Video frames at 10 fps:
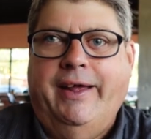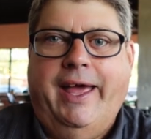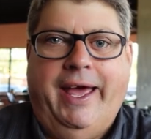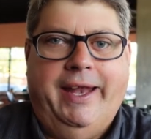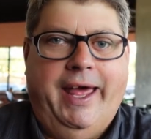
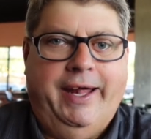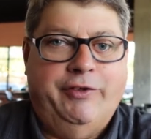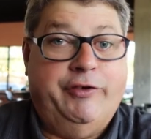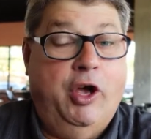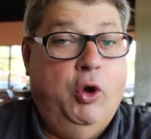
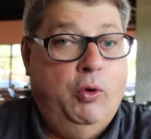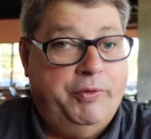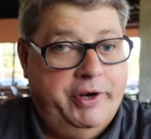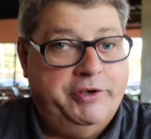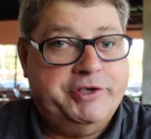And so
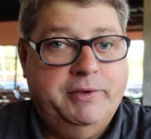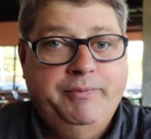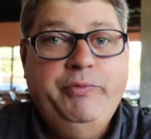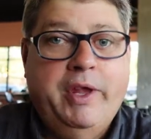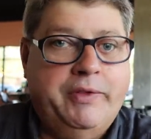there's
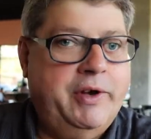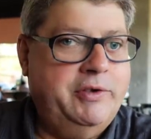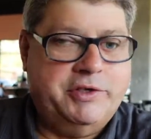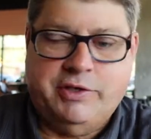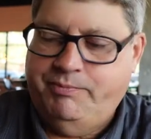
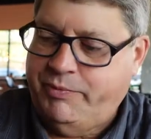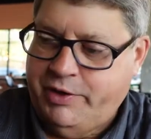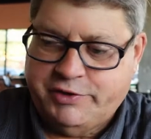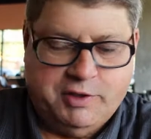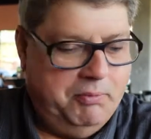
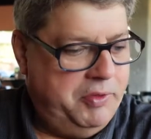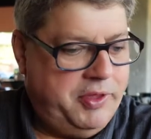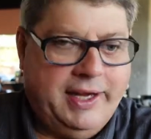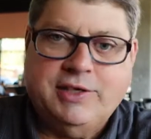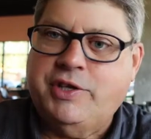some
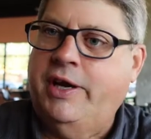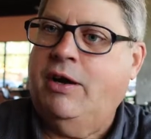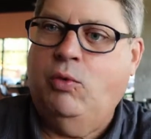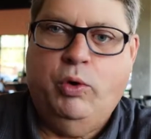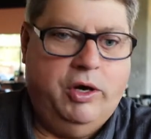things
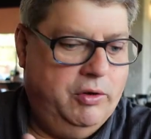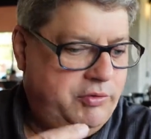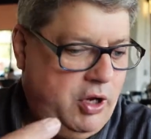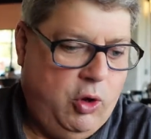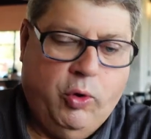there. We're
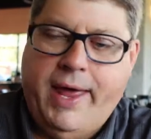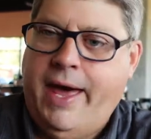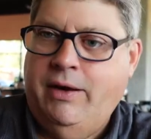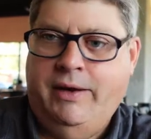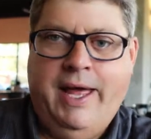told
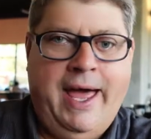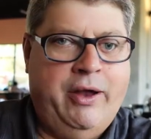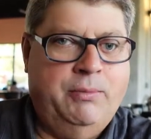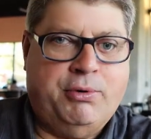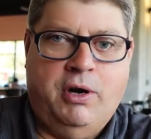
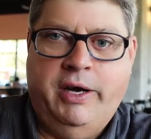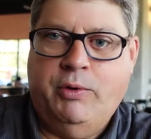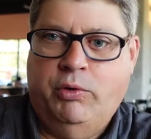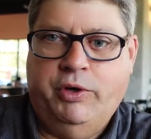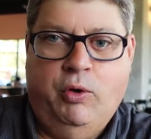how to pray.
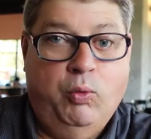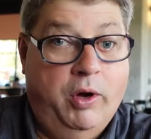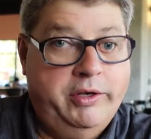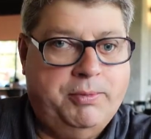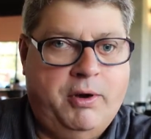We're told
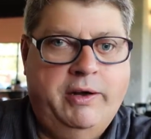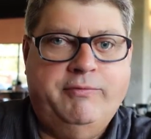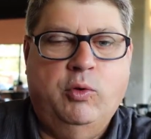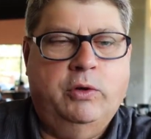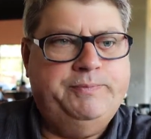what to pray
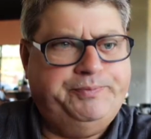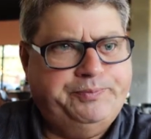for.